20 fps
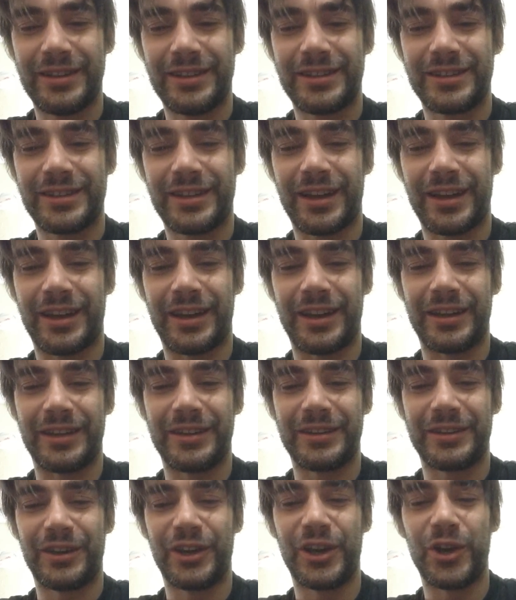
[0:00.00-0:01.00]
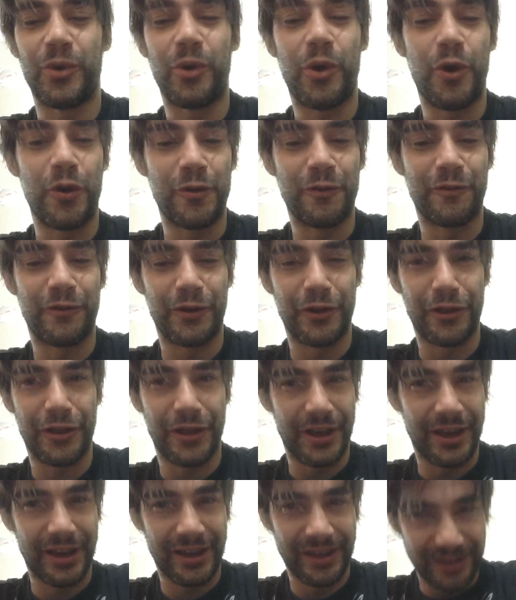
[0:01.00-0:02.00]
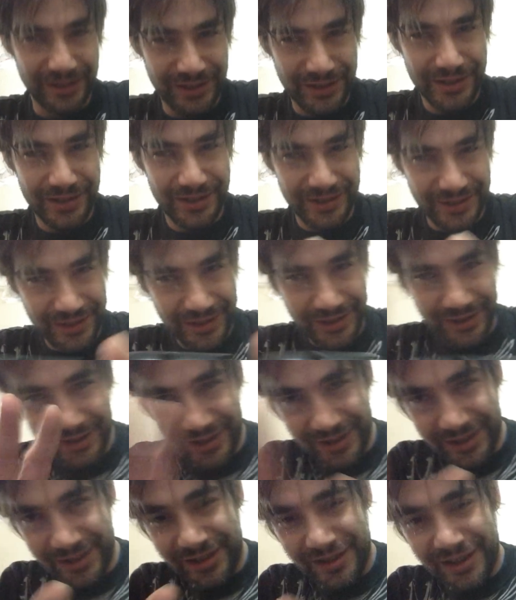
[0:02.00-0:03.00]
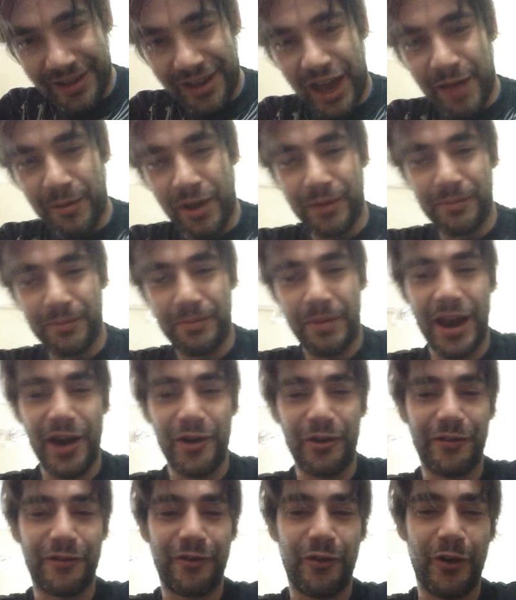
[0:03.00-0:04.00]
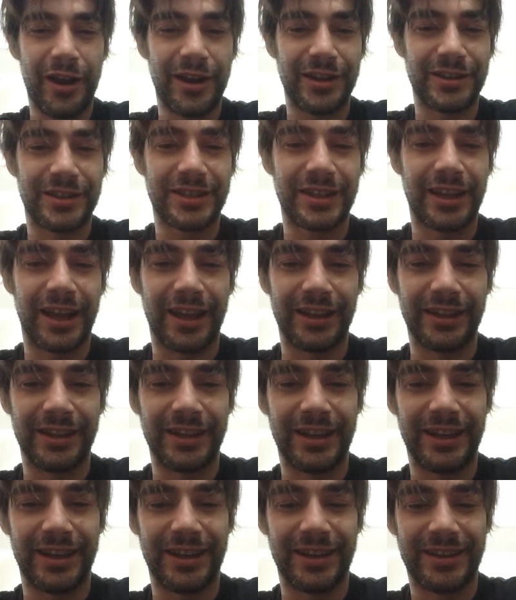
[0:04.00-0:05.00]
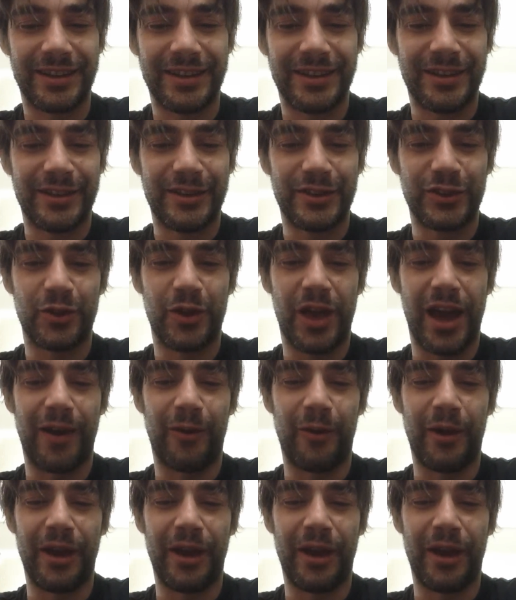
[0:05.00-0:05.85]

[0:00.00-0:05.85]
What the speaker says: just kind of go over things. I might paraphrase slightly, so that